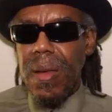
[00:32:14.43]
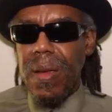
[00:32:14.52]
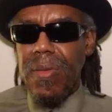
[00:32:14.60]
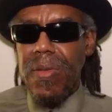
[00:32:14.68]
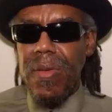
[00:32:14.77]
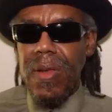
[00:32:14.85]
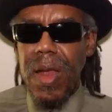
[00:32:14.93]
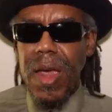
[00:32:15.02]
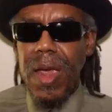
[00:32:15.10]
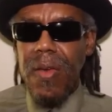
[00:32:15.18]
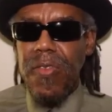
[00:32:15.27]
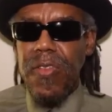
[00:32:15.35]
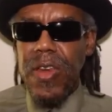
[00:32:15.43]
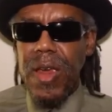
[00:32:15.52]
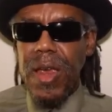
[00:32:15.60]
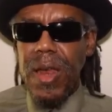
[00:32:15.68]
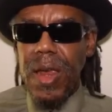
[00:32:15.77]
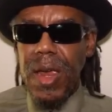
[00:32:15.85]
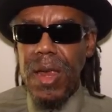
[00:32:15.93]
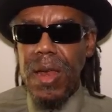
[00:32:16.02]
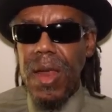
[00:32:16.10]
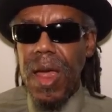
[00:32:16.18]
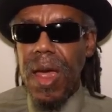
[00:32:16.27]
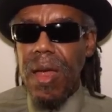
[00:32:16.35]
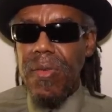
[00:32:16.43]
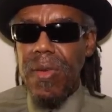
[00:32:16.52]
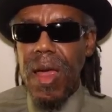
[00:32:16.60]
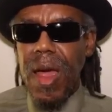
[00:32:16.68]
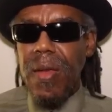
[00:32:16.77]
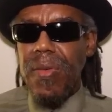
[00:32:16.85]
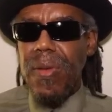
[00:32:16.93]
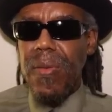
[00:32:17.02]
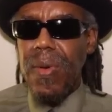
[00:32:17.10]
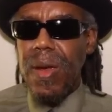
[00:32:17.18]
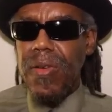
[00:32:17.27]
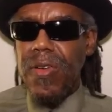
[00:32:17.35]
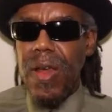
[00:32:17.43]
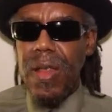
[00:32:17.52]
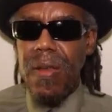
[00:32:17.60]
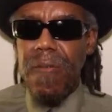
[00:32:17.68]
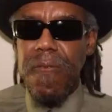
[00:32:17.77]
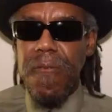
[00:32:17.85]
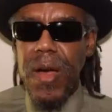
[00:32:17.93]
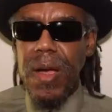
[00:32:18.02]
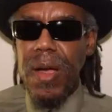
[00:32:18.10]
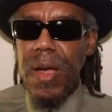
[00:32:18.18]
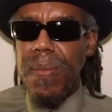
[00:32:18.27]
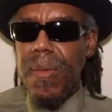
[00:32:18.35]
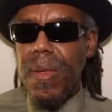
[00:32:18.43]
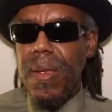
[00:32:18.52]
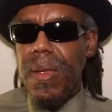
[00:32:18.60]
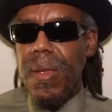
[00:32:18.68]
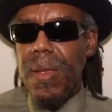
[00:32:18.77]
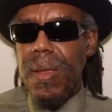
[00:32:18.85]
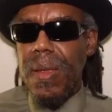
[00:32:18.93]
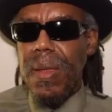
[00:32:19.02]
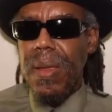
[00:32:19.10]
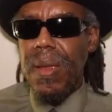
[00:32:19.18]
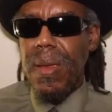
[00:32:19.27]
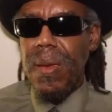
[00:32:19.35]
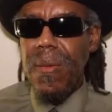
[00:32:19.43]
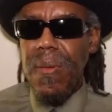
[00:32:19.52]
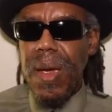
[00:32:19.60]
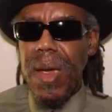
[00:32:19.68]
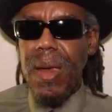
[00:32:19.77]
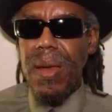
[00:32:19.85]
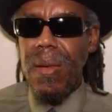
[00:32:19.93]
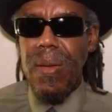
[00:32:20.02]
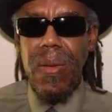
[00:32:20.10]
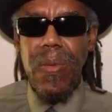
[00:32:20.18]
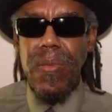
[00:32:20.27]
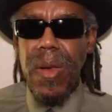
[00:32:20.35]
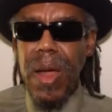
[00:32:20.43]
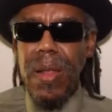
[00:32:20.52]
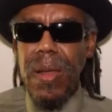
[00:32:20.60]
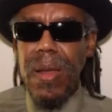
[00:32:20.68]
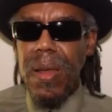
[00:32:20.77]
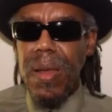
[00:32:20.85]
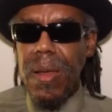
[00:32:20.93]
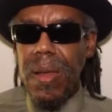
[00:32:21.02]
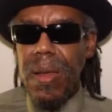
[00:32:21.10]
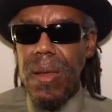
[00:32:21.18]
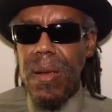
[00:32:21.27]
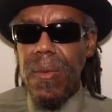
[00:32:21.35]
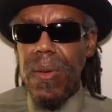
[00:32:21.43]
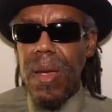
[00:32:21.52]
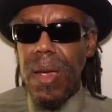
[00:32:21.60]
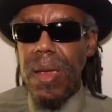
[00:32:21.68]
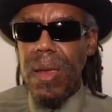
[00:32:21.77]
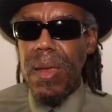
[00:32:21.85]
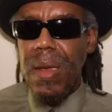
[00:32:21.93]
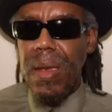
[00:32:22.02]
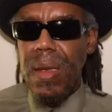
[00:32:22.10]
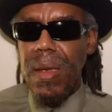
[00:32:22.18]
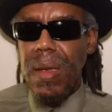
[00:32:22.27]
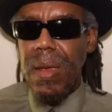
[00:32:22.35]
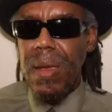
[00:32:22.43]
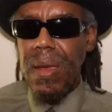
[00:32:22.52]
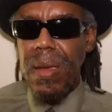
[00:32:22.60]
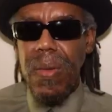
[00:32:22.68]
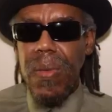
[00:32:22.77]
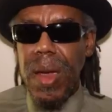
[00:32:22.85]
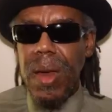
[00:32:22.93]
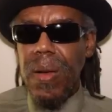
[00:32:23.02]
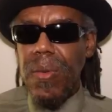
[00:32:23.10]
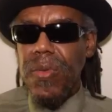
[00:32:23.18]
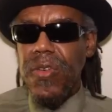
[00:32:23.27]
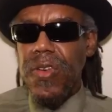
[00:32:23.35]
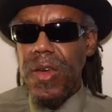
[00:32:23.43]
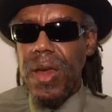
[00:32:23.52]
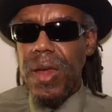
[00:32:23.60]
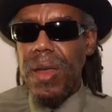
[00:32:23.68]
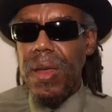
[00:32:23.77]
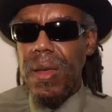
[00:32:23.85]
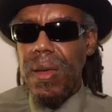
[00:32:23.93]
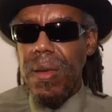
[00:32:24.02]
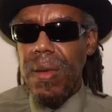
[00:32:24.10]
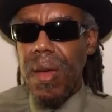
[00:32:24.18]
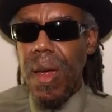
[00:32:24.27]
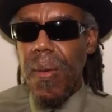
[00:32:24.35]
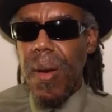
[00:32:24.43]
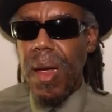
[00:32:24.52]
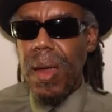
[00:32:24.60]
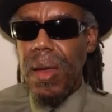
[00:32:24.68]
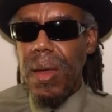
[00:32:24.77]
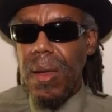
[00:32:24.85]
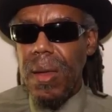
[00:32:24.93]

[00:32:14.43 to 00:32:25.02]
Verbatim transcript: a slave chicken eating ass down somewhere and shut the fuck up. You ain't no nothing, okay? You ain't on shit, all right?